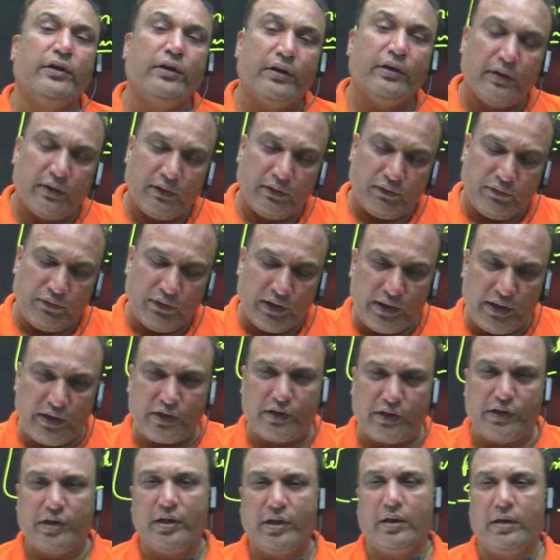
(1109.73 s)

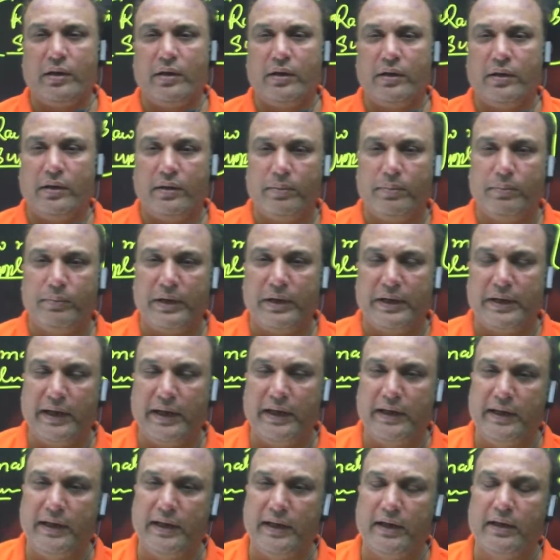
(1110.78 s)
finished
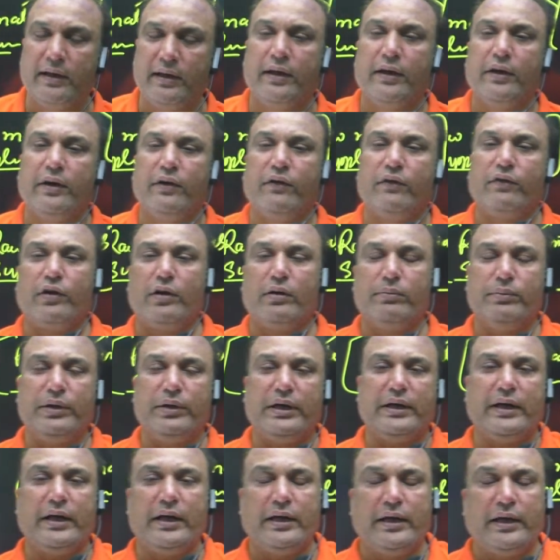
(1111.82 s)
material from
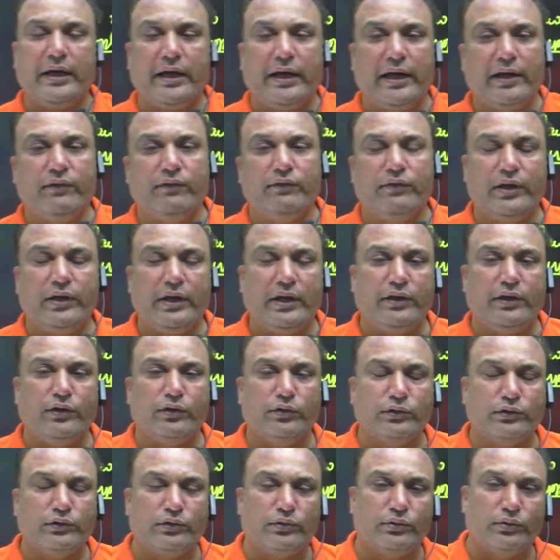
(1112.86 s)
Britain, and we
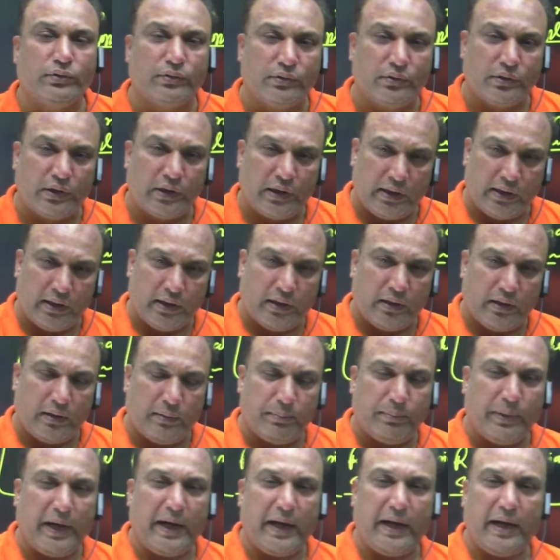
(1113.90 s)
used to
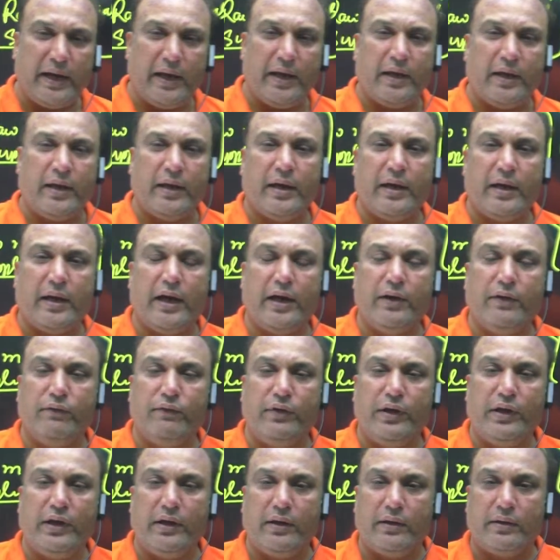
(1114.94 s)
buy, and
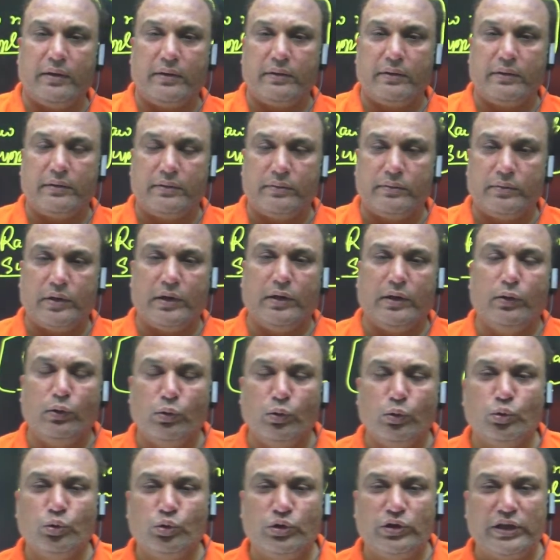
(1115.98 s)
we
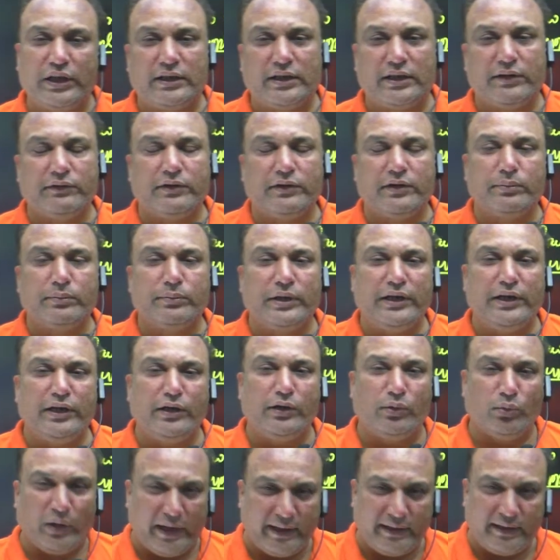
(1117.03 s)
loses our money
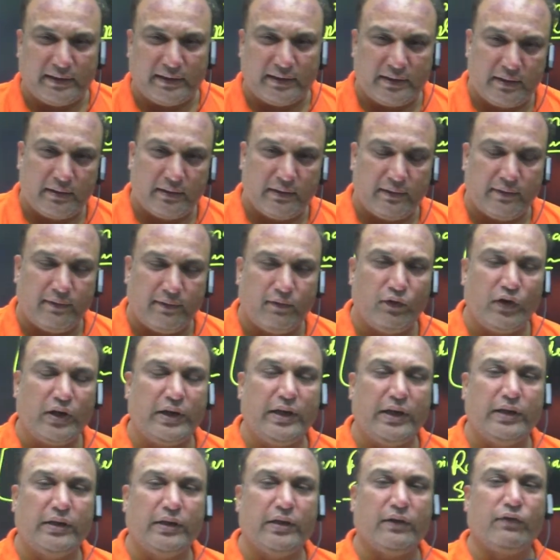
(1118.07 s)
twice. One
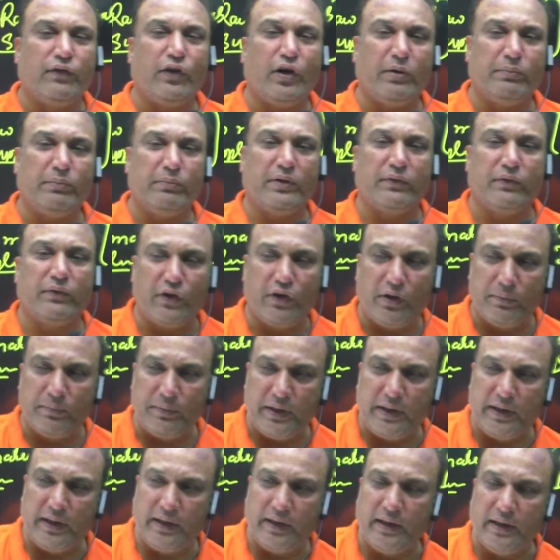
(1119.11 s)
in the form of raw
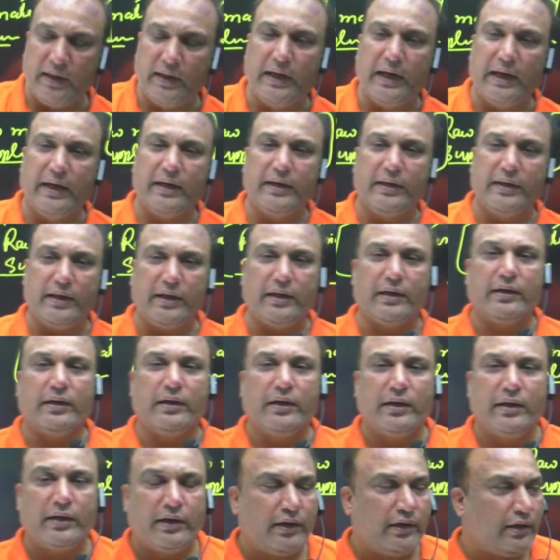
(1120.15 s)
material, another
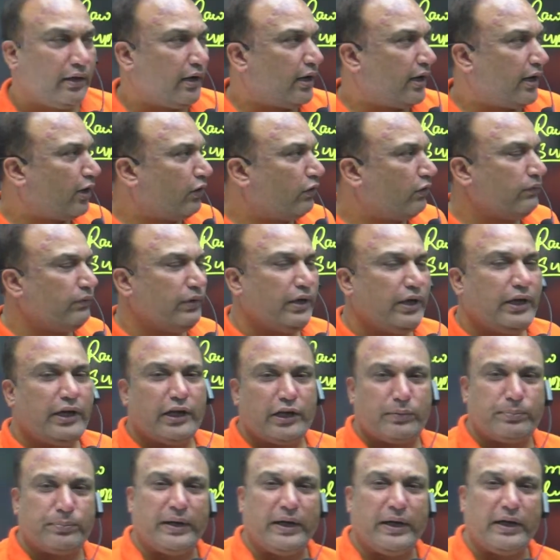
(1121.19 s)
how we
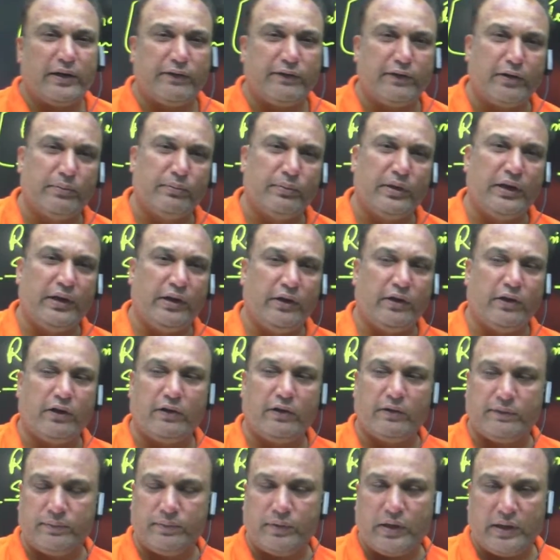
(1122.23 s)
spent our money
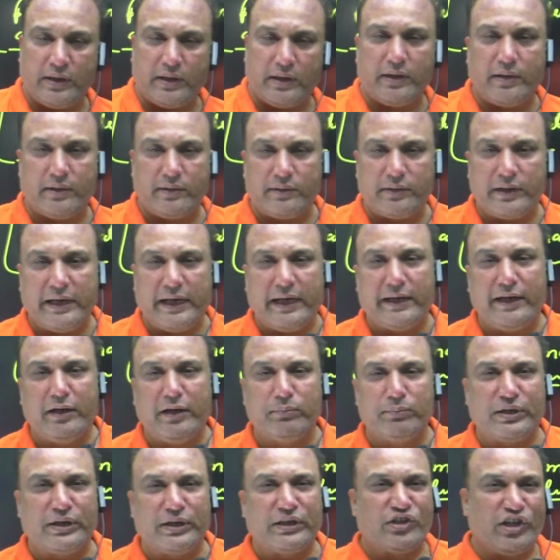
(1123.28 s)
of getting
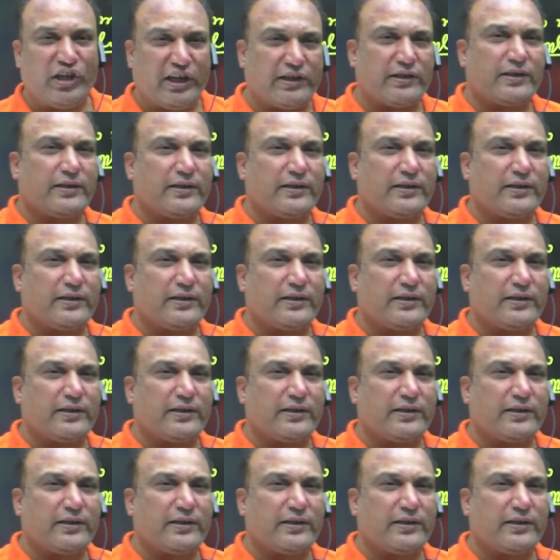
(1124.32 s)
purchased.